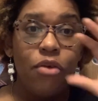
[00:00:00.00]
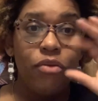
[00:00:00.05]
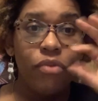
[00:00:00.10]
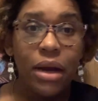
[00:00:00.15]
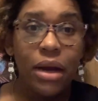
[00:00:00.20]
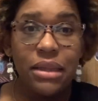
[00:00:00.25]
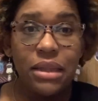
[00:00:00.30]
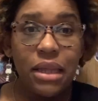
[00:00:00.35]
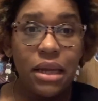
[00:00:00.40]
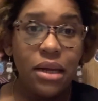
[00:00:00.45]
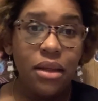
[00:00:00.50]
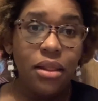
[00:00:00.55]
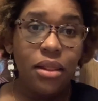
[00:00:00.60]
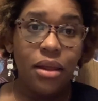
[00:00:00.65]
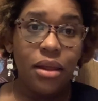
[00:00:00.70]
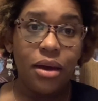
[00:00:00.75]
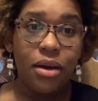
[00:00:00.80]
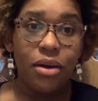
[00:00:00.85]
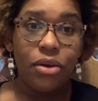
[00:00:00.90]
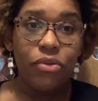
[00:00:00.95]
Write that in
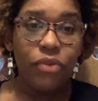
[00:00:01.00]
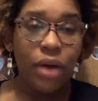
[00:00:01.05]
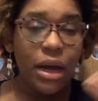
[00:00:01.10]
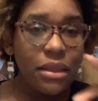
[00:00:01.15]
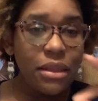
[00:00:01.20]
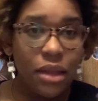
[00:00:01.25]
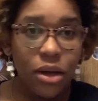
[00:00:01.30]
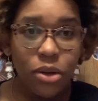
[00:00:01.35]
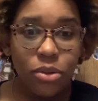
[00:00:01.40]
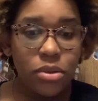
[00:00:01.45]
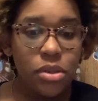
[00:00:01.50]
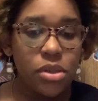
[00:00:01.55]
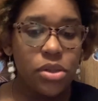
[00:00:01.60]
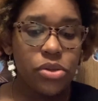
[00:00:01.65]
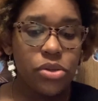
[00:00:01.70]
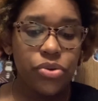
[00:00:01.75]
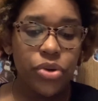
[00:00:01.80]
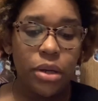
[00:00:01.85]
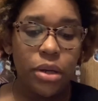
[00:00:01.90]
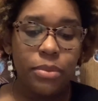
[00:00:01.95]
there. Write that on the
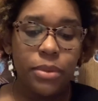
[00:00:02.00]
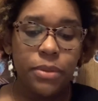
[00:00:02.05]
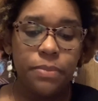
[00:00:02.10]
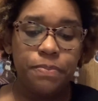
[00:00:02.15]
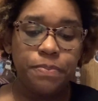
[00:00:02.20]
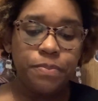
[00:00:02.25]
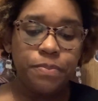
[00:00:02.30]
script.